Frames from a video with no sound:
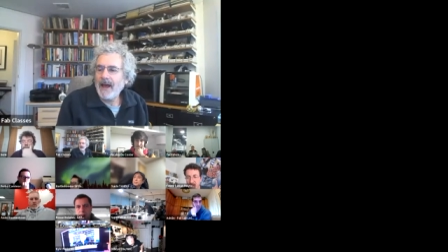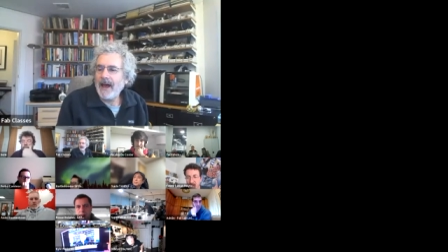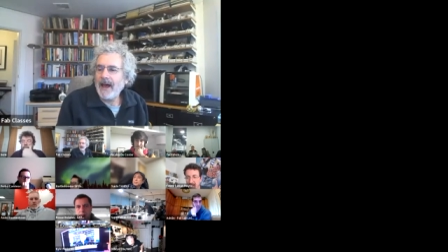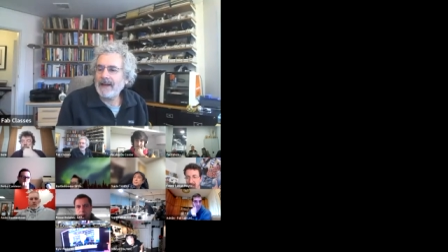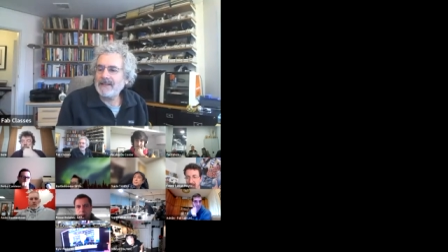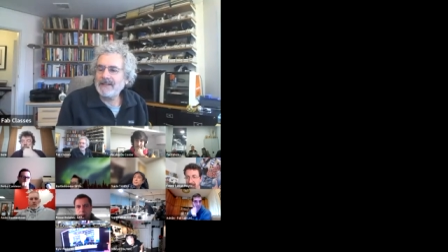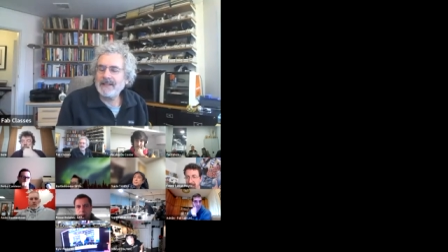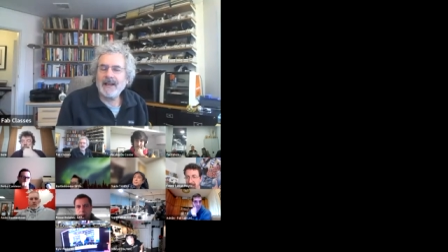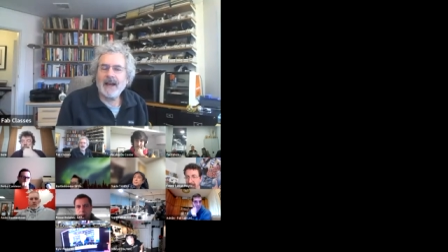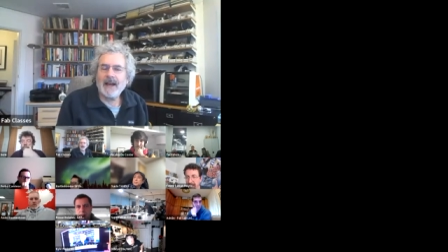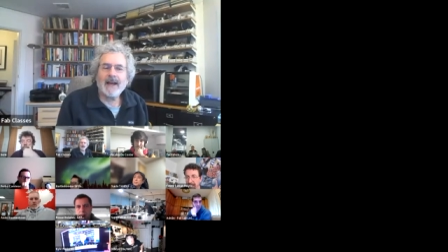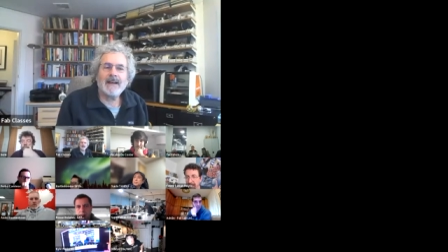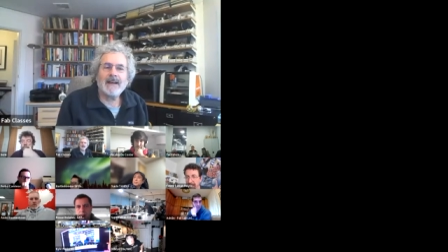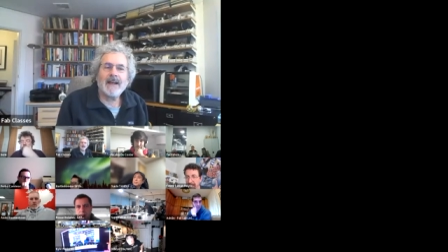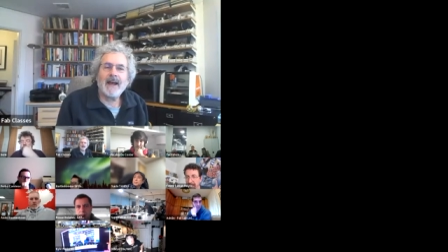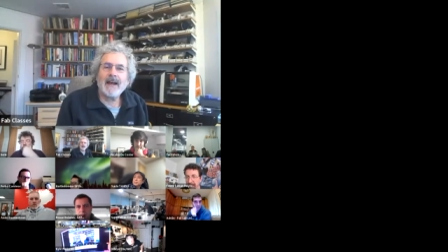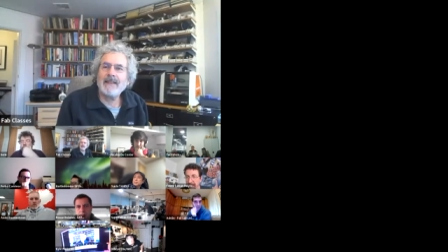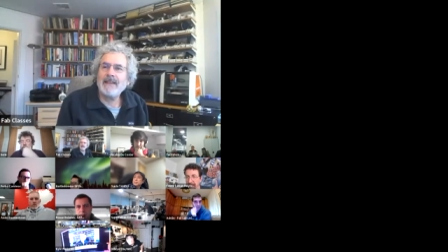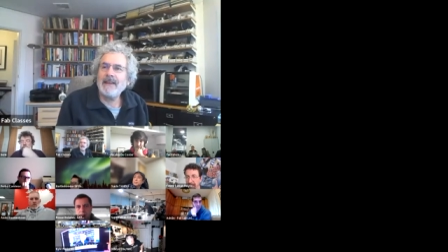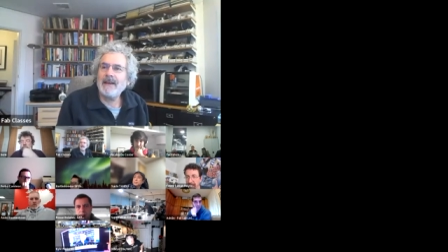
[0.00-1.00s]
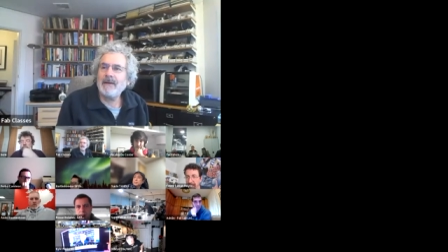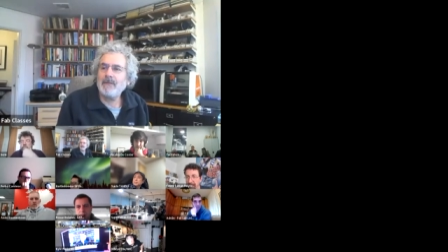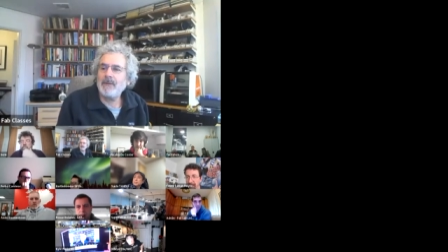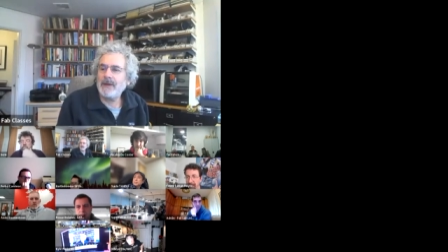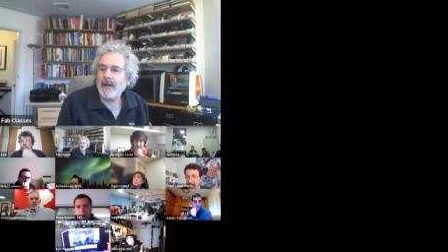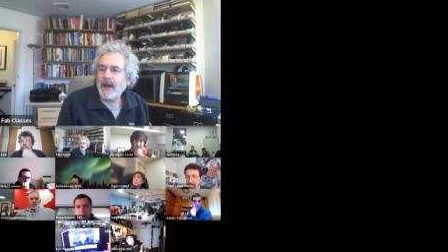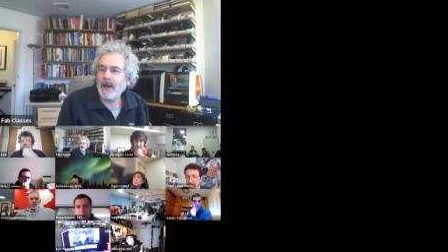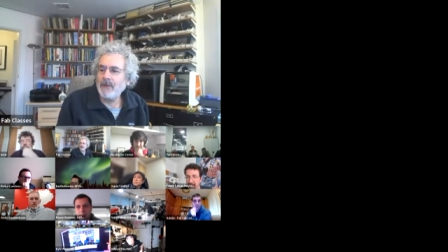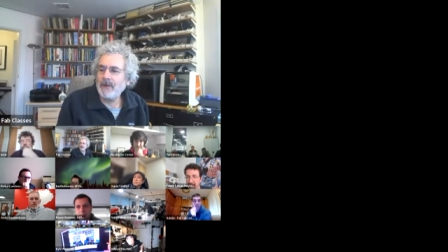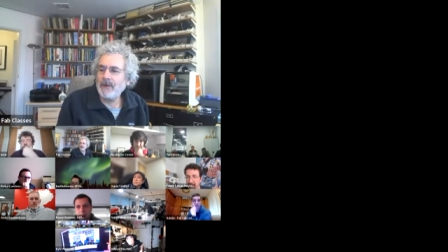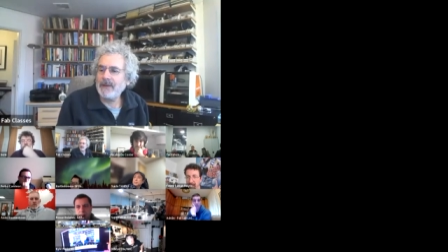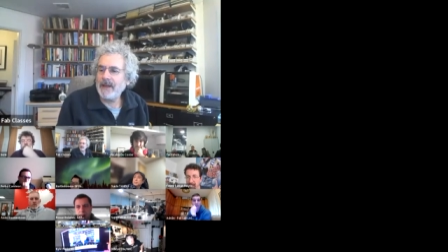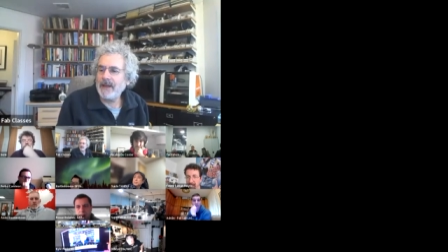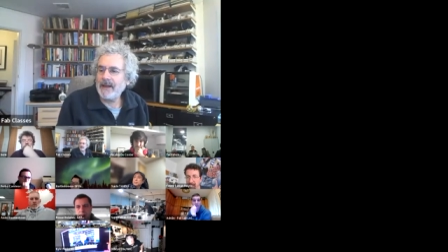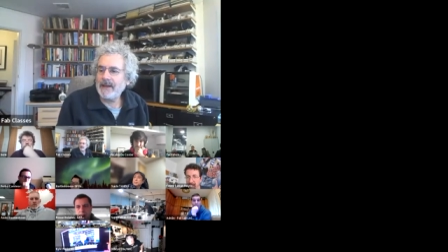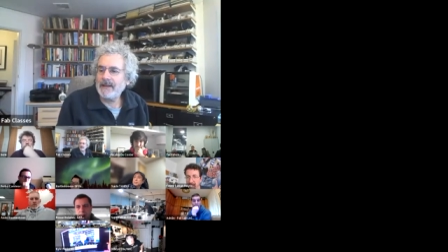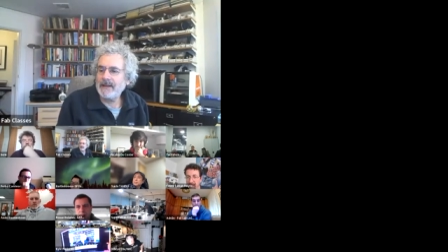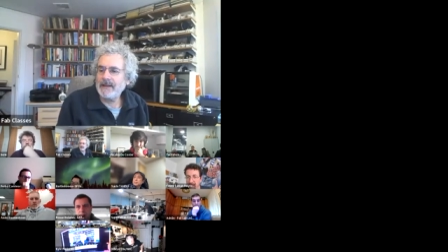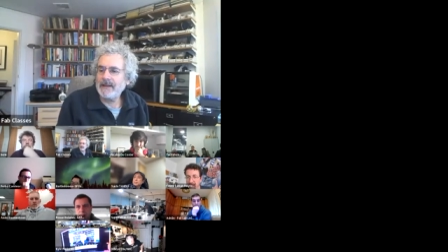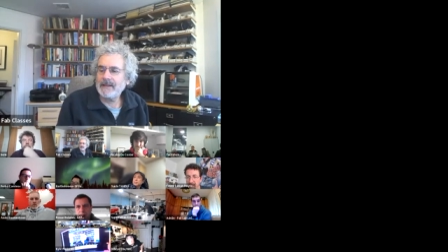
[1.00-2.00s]
Actually, I think what I would
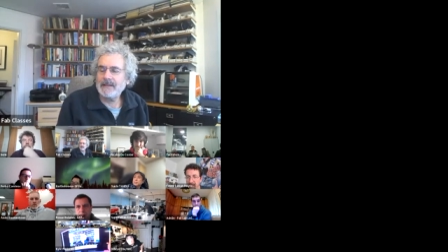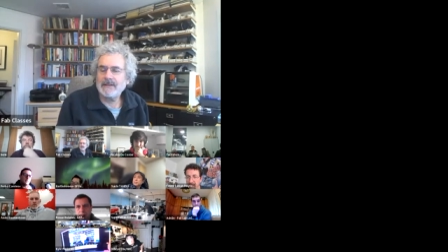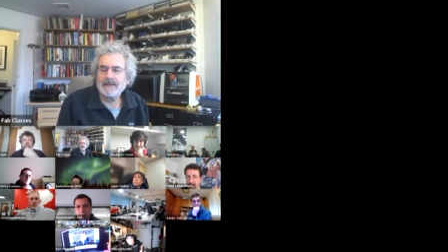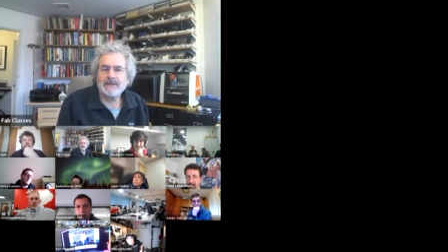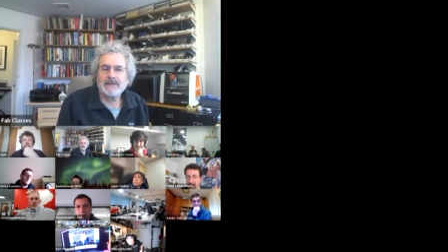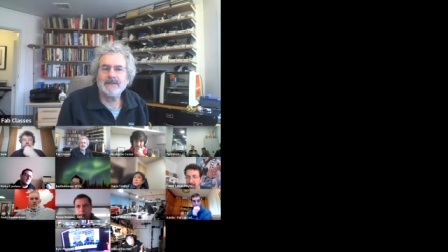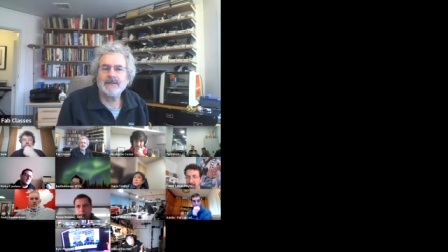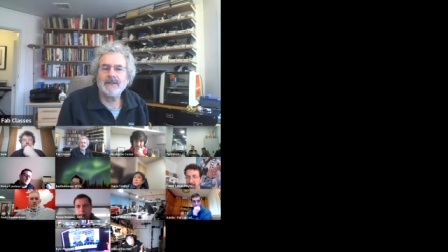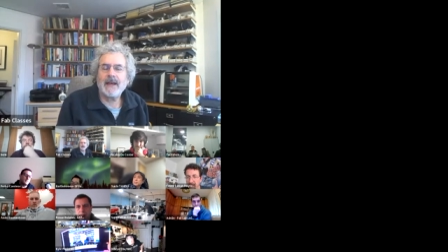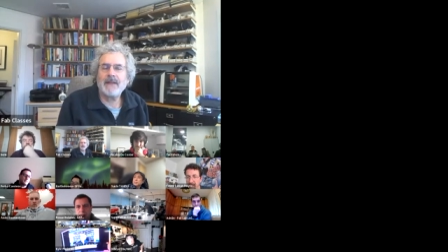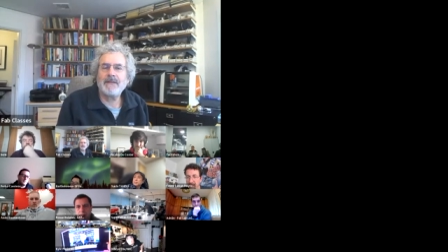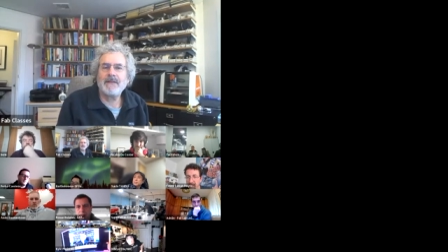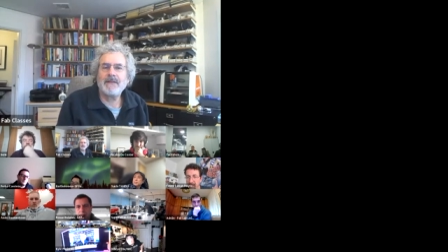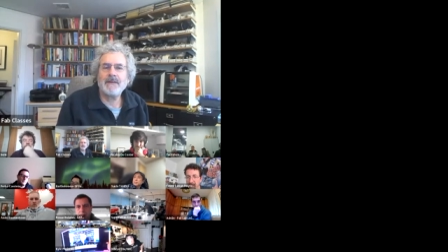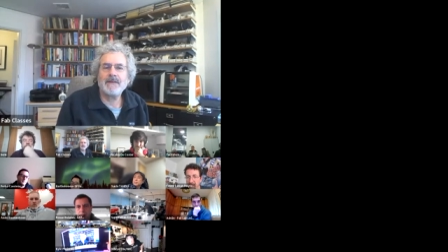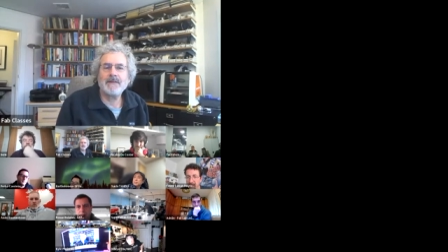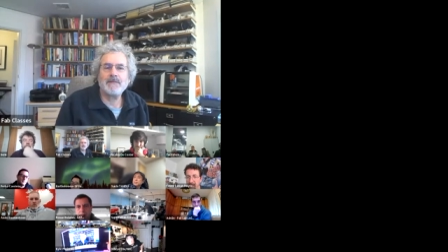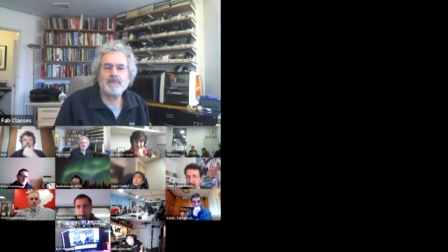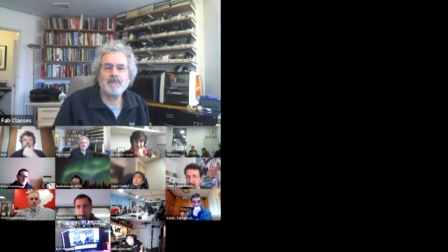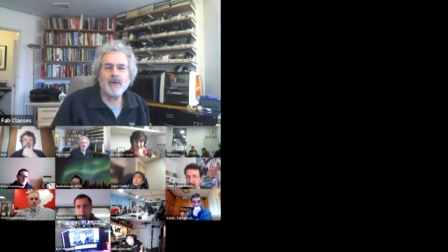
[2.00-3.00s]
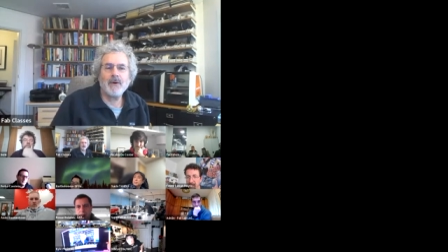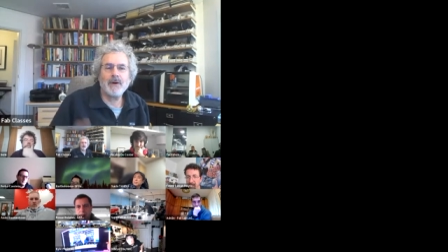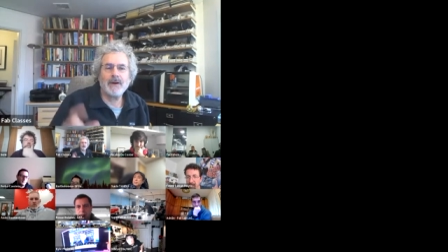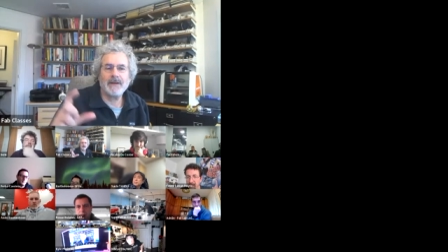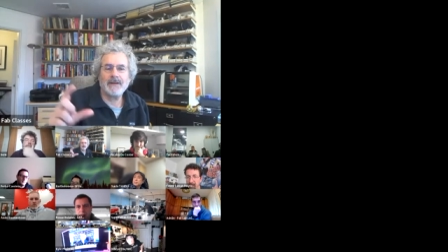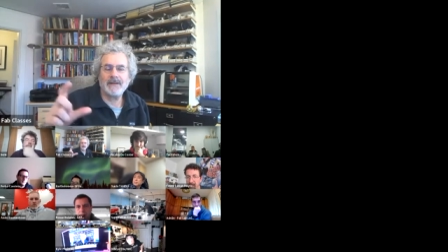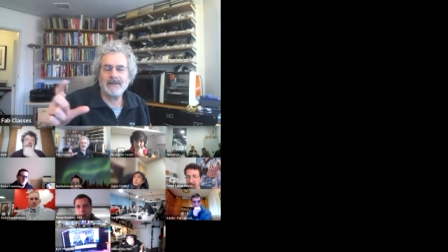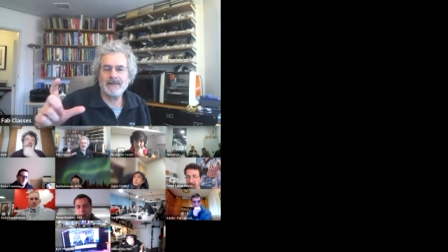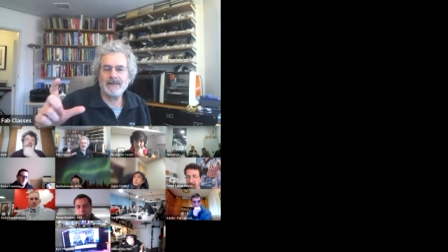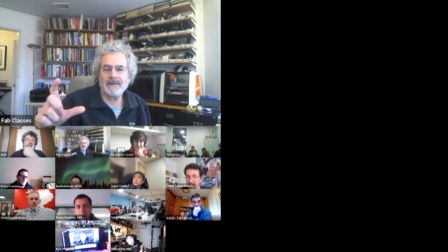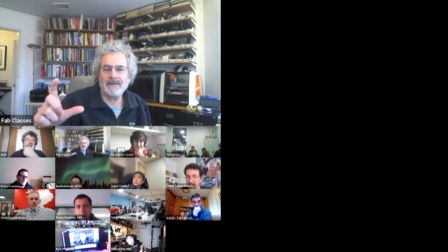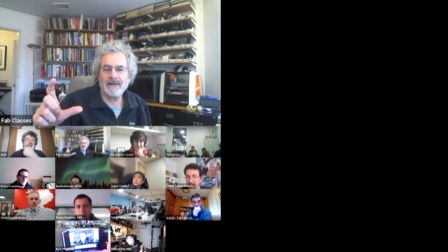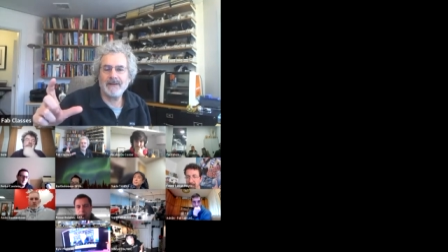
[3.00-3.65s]
get is, at this point,